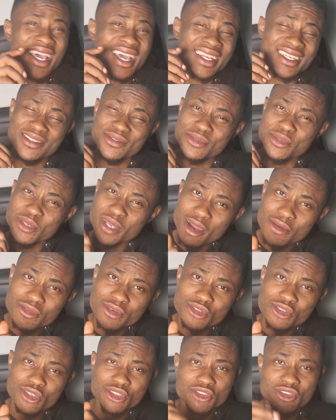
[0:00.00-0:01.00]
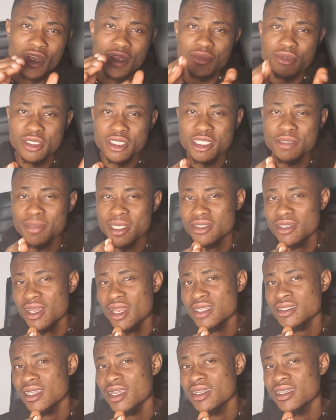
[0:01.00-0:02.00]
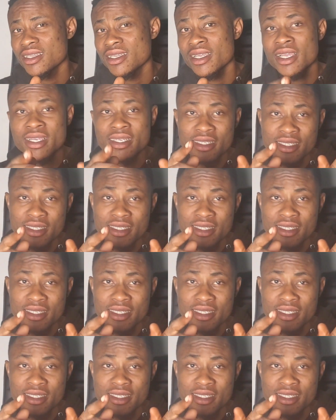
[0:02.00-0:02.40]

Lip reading: And if you haven't subscribed to this particular channel,